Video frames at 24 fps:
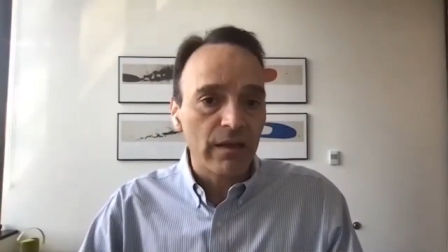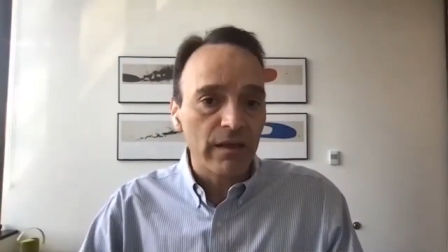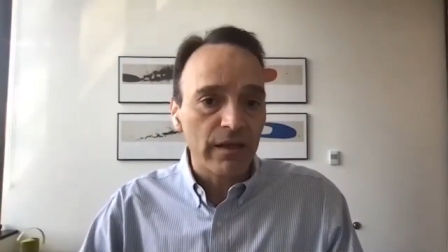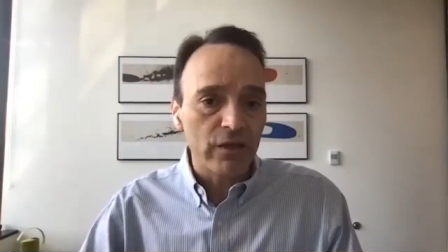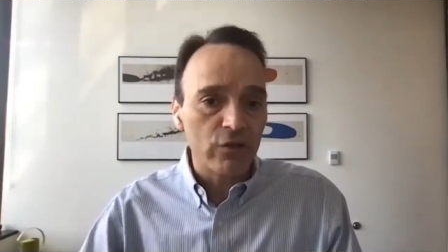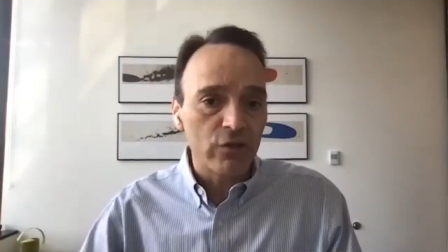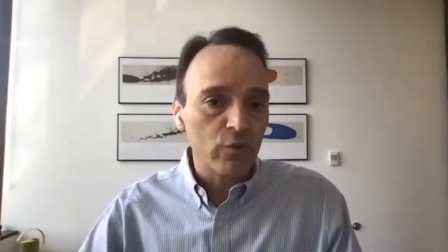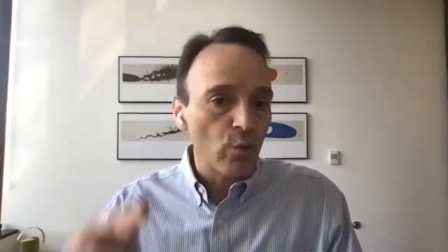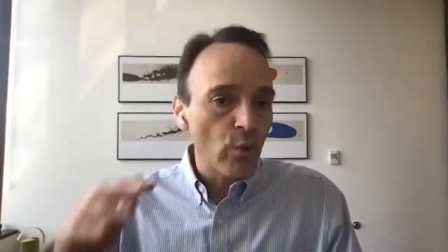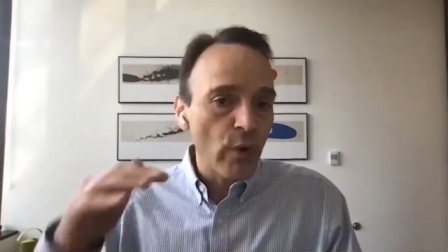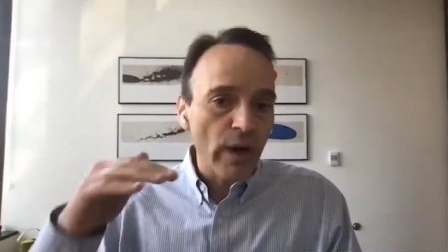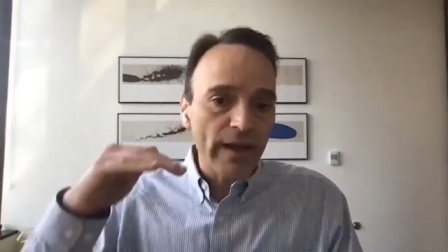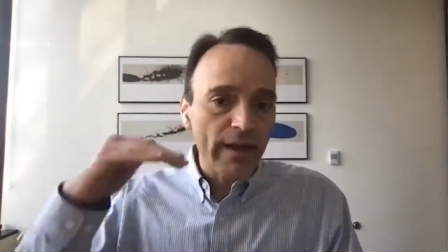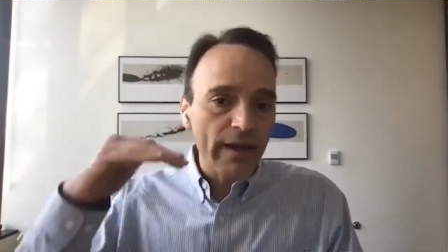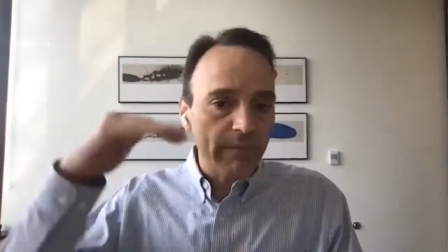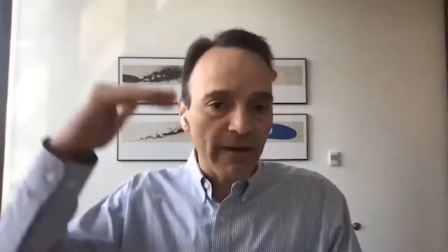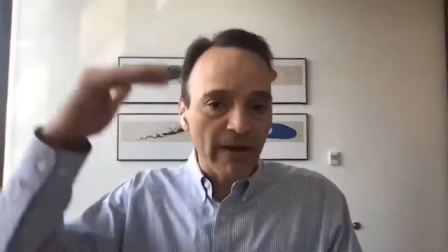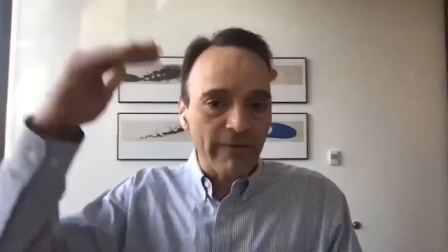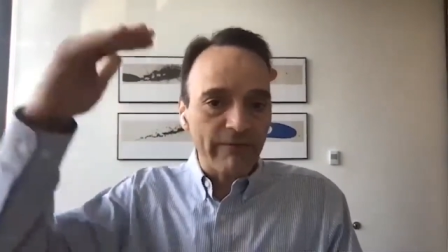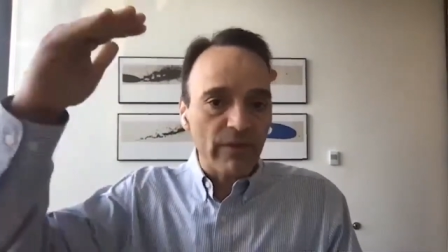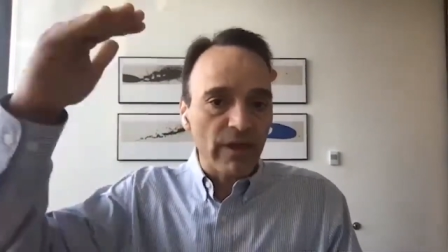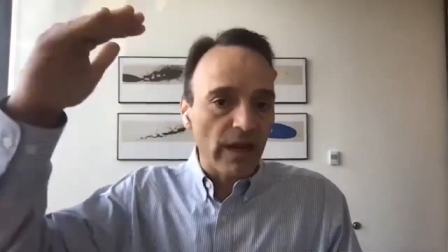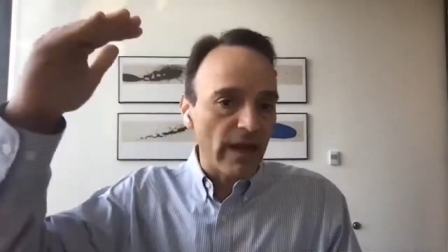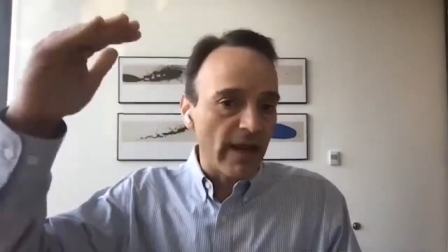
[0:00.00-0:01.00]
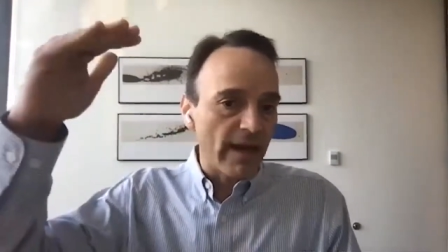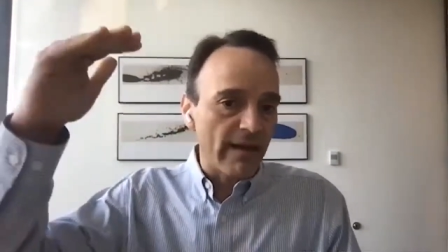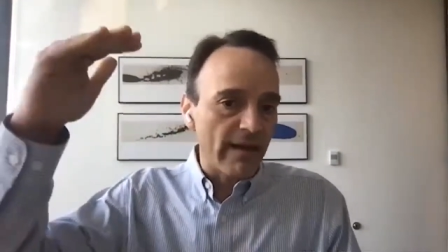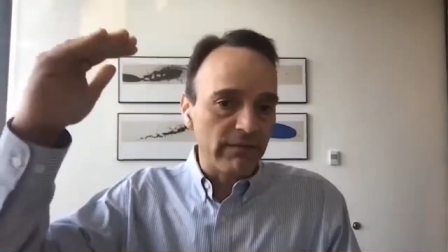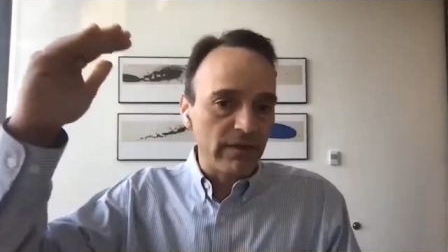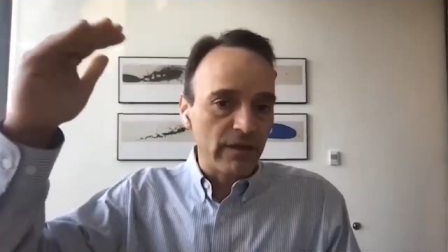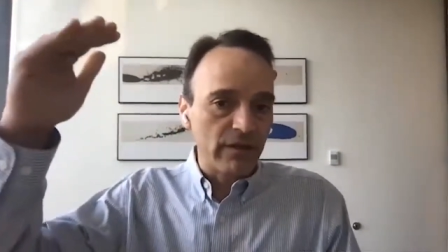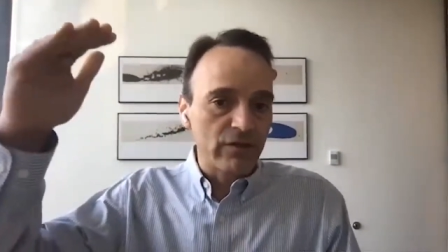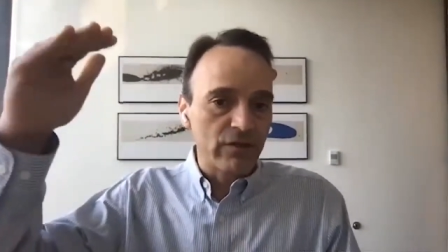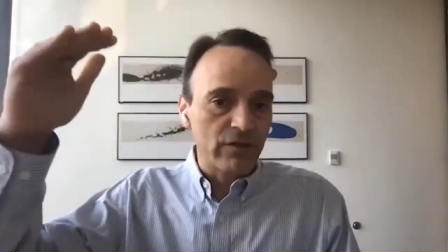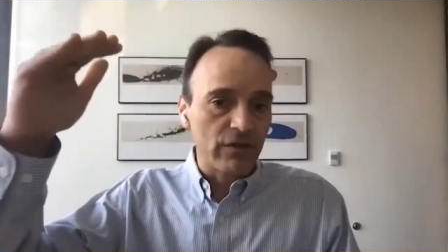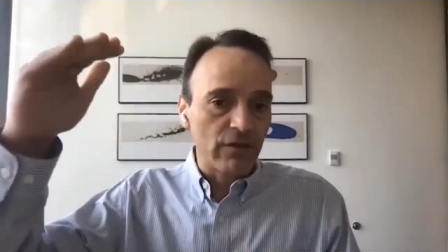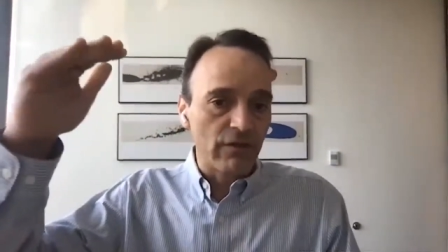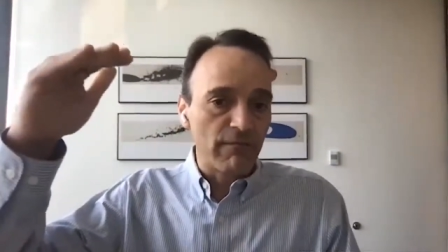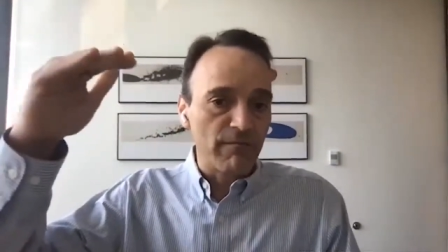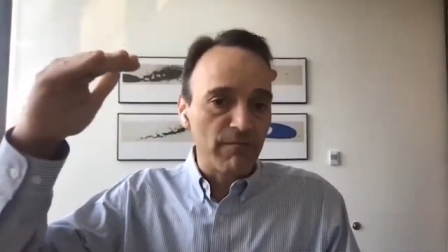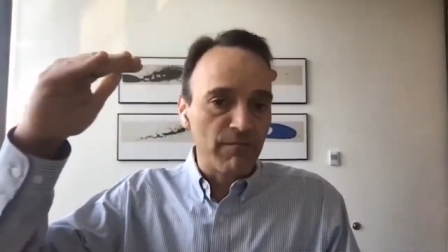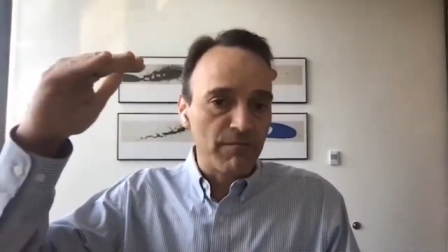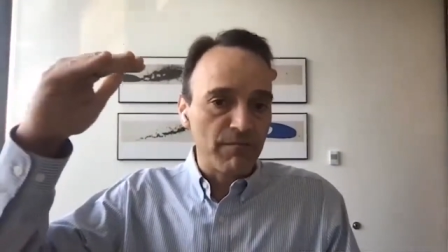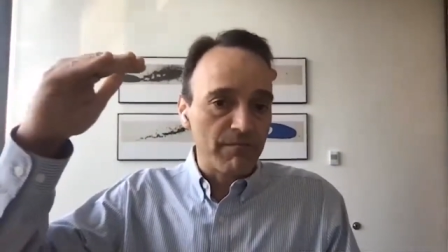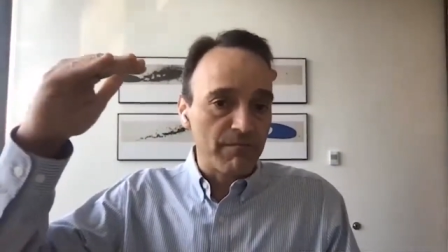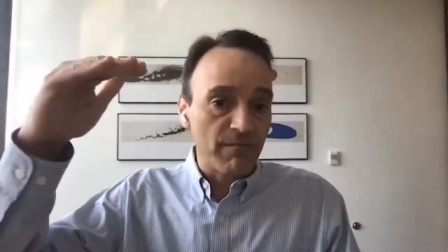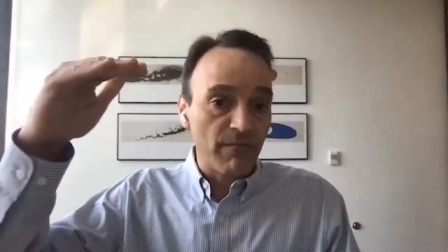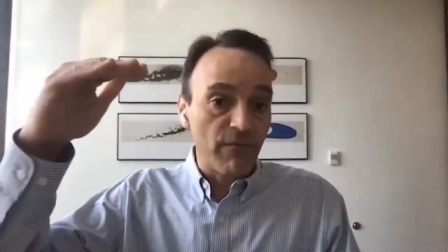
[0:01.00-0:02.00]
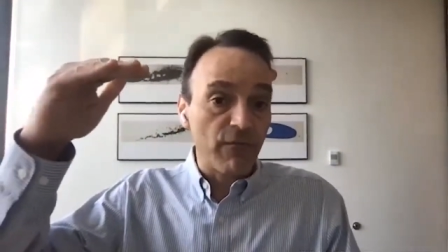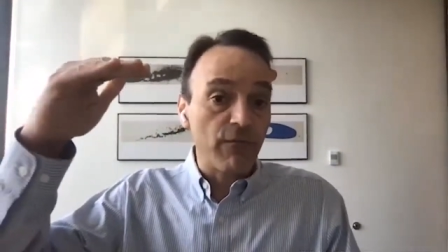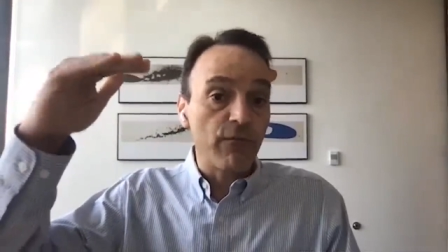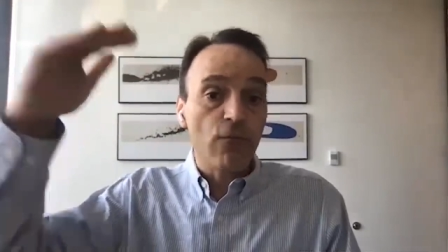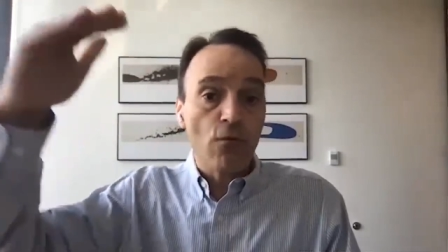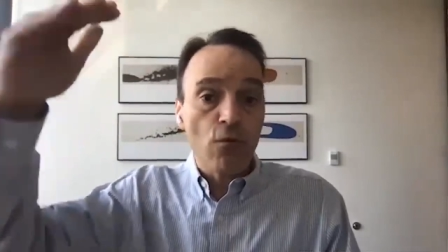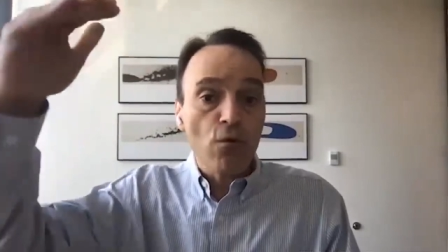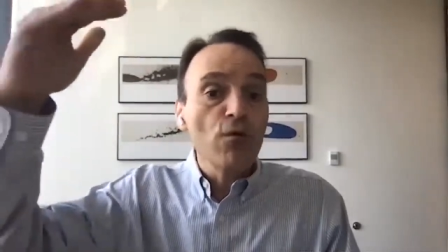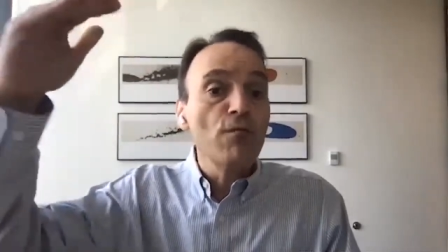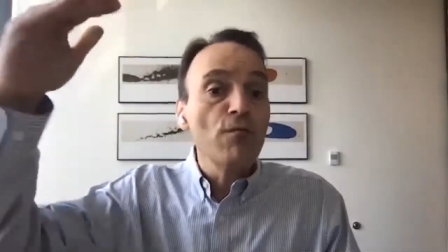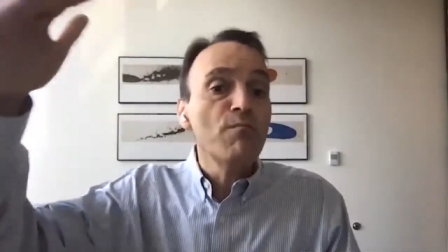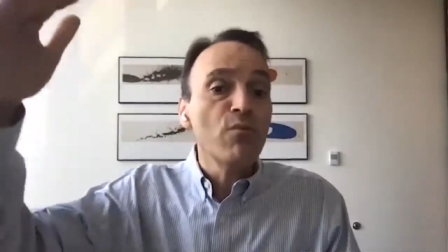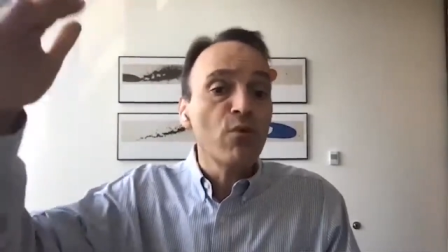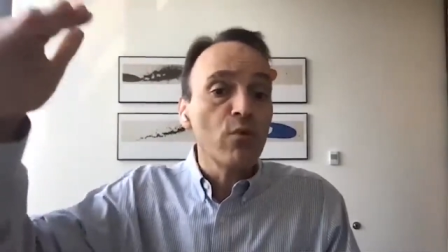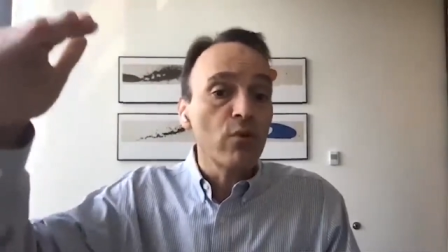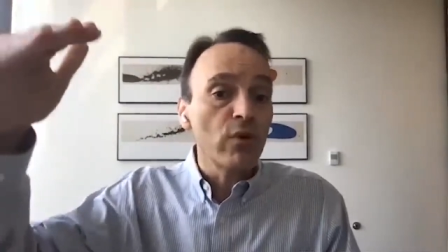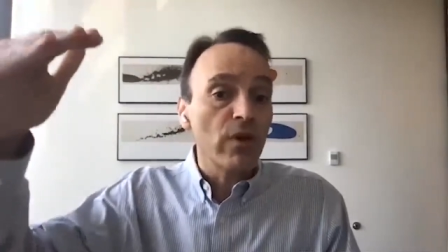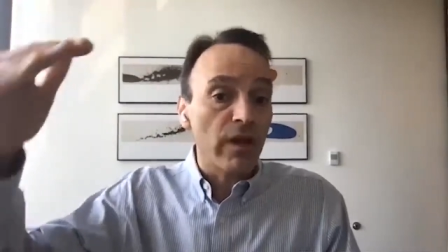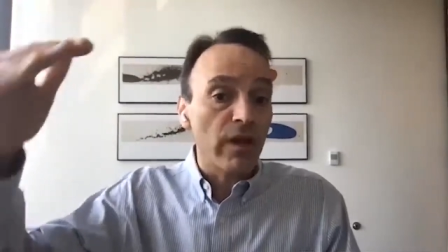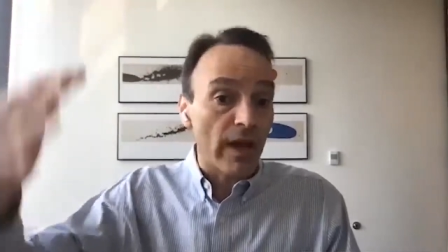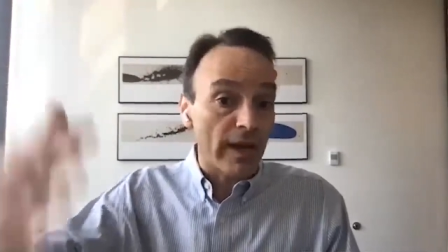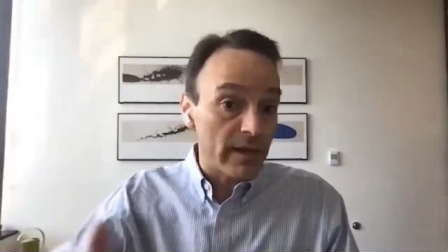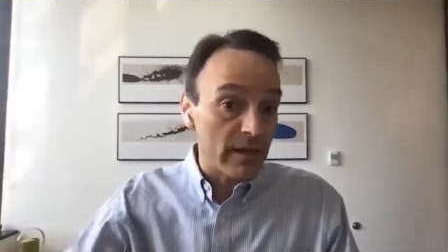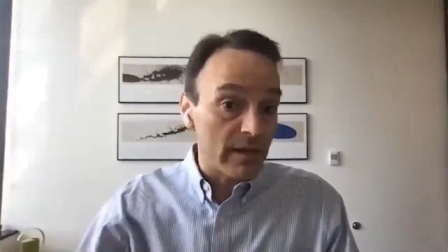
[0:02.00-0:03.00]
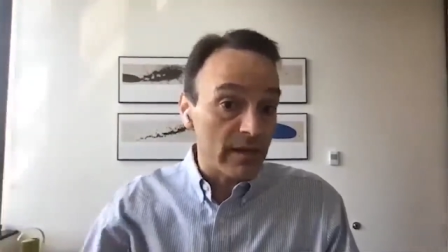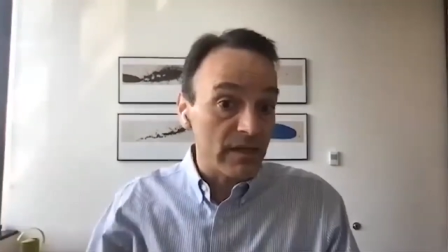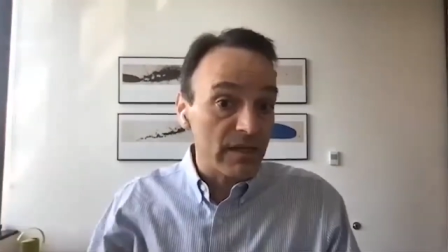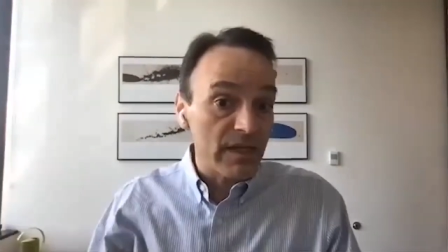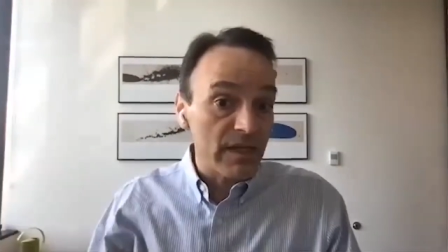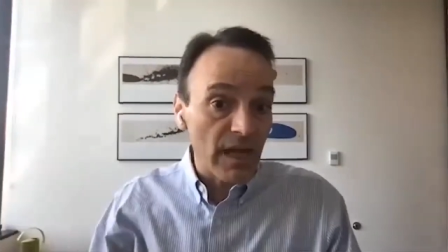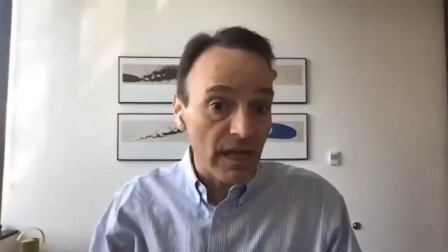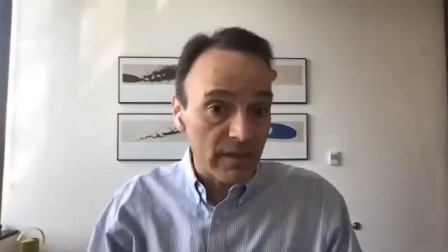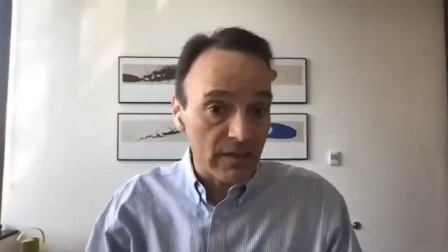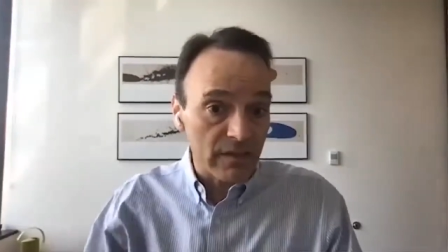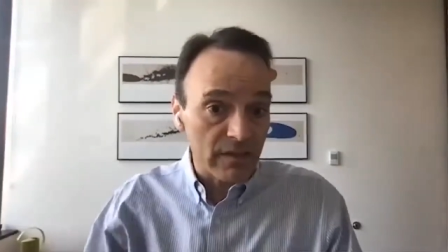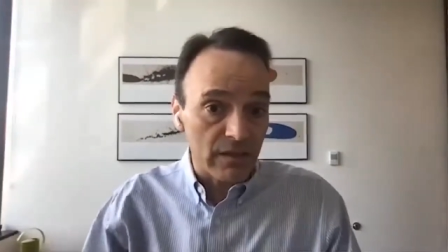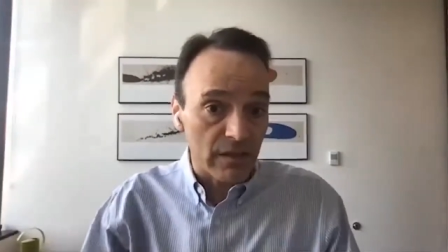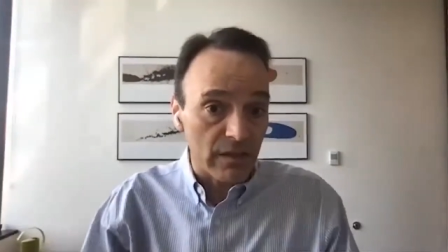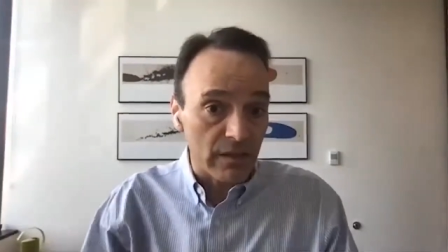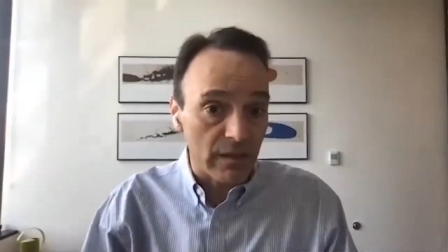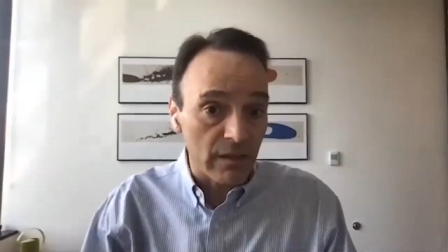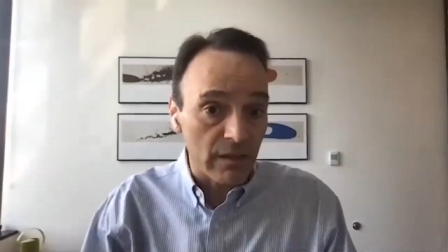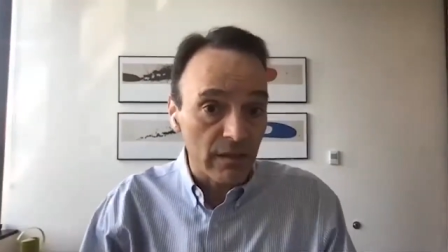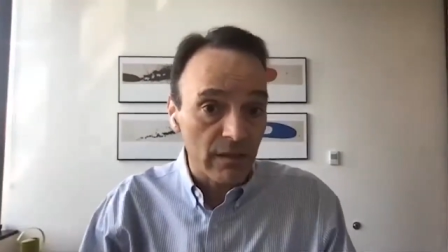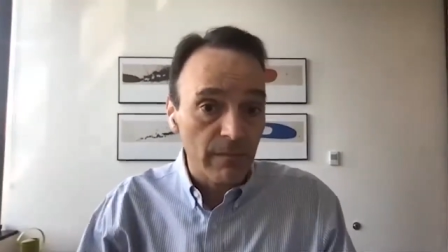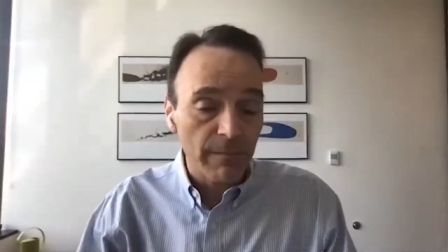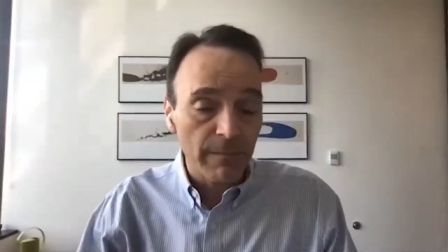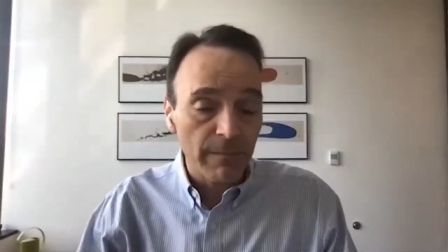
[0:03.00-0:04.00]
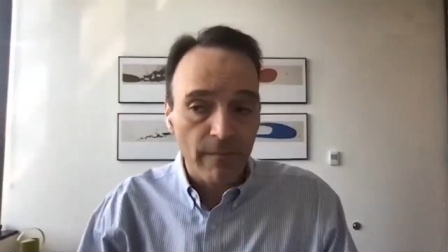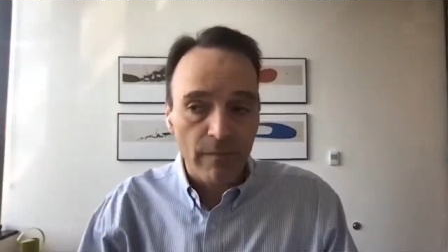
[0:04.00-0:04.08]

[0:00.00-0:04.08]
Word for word: is way above the levels of full moonlight intensity.